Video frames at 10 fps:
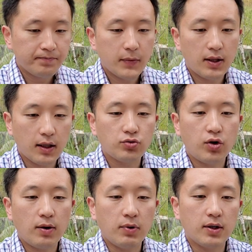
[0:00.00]
It takes
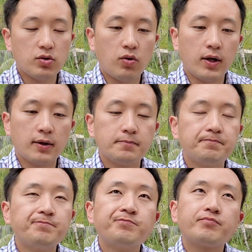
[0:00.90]
20 minutes only.
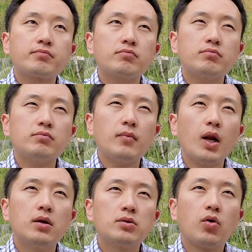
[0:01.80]
So